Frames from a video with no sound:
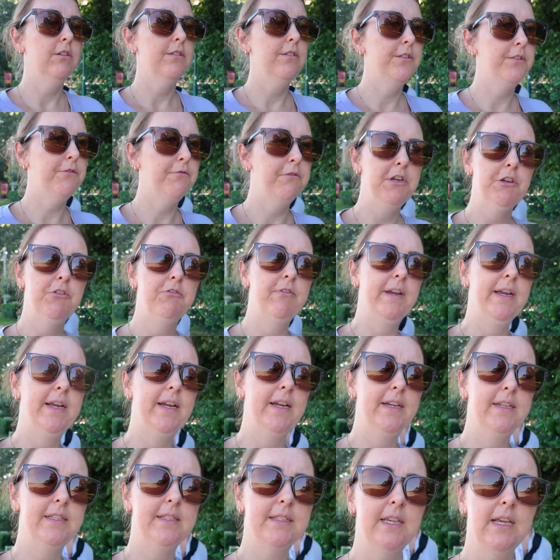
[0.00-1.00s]
3
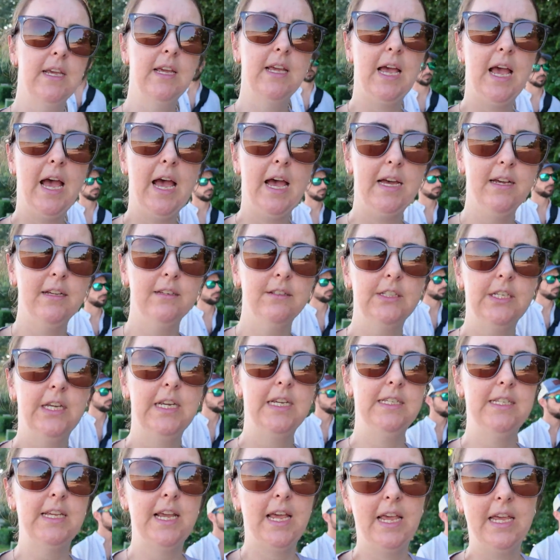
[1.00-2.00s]
drinks, and
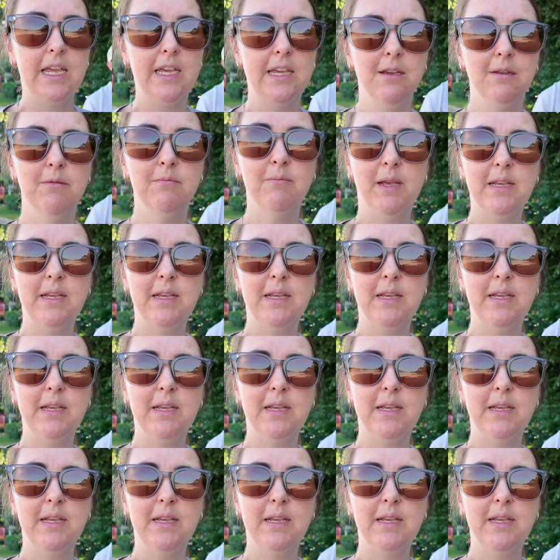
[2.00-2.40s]
a day